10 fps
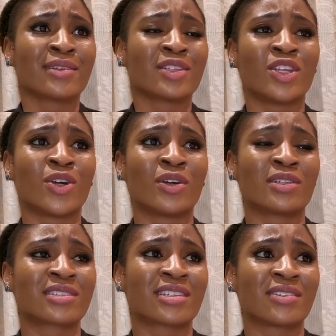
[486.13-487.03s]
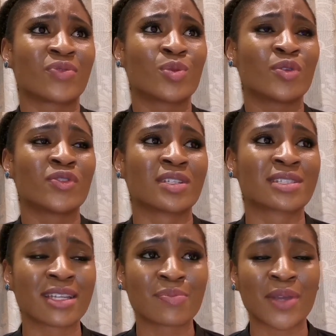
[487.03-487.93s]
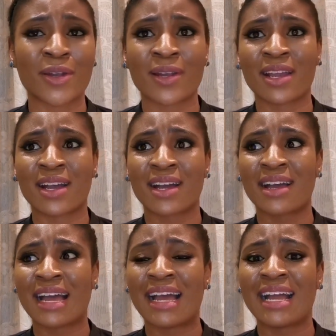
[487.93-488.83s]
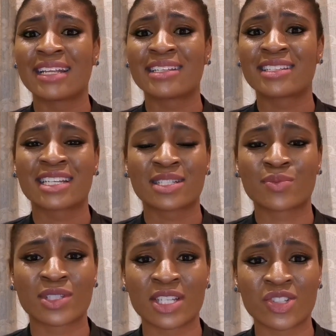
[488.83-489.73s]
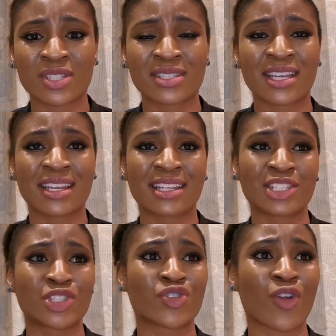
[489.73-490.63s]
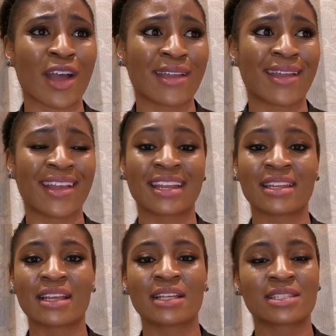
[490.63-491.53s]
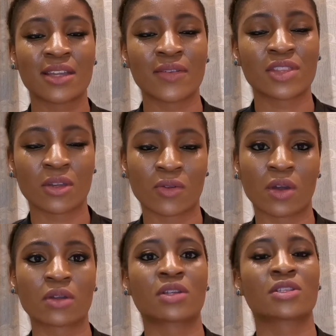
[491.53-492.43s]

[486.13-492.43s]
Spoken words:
you know, it removes your skin barrier and doesn't protect your skin, and it's drying, and it's everything wrong.